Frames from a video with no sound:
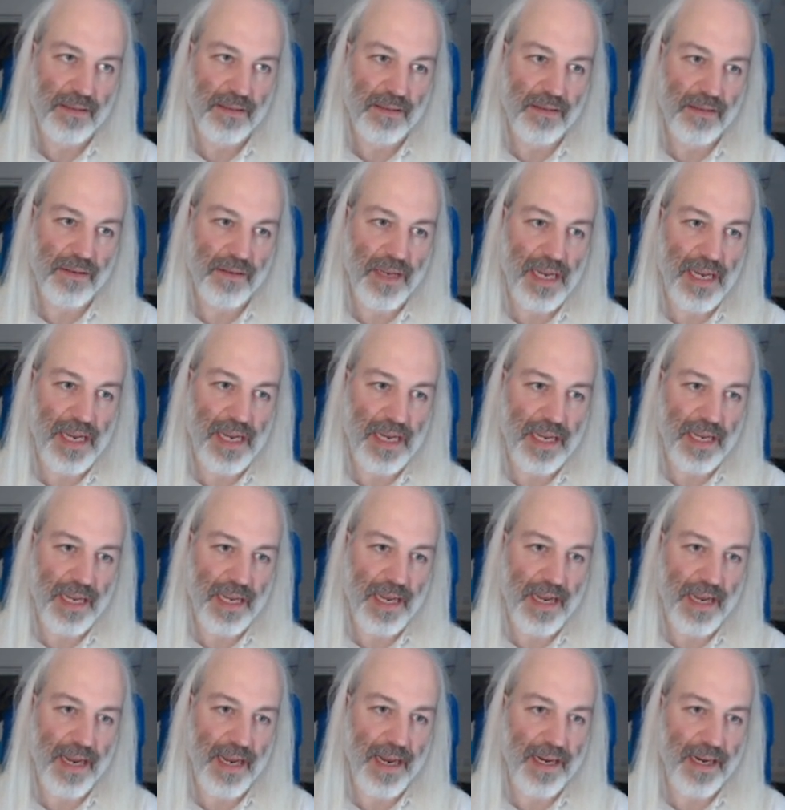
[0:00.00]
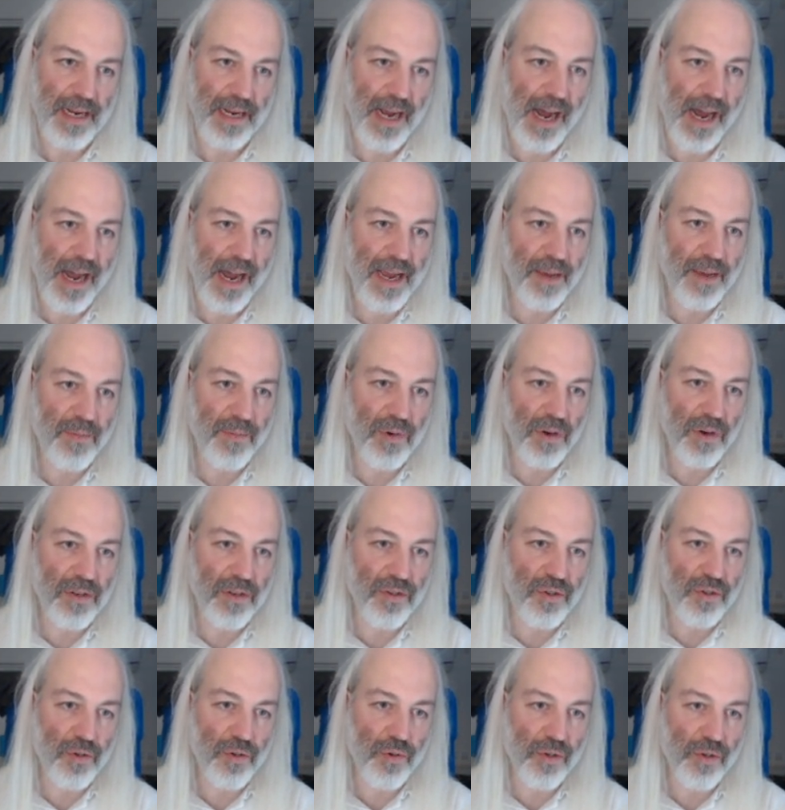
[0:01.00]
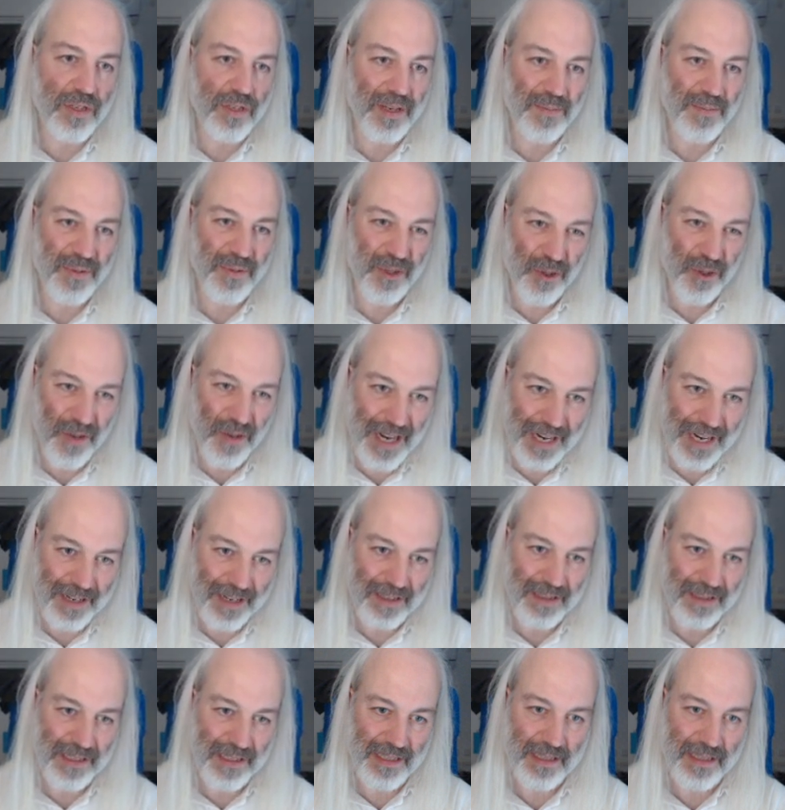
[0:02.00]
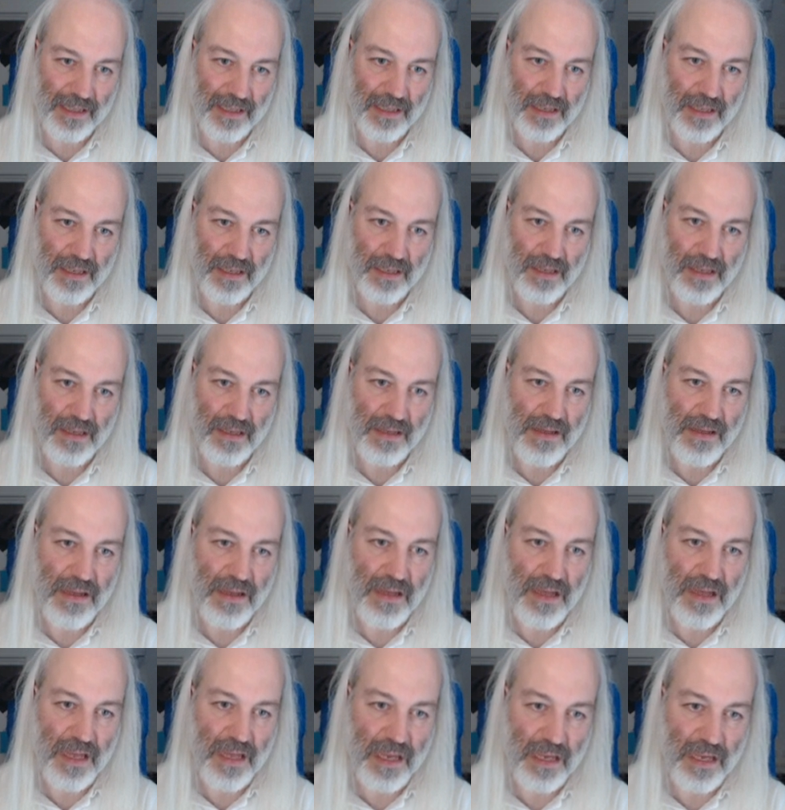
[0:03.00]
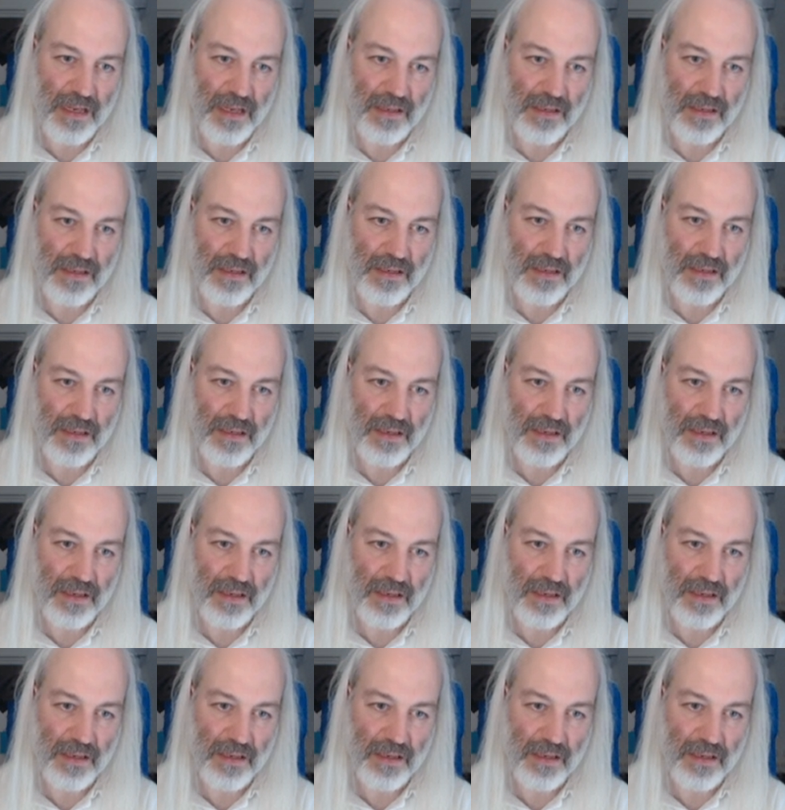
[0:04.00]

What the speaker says: Okay, and I am going to subtract this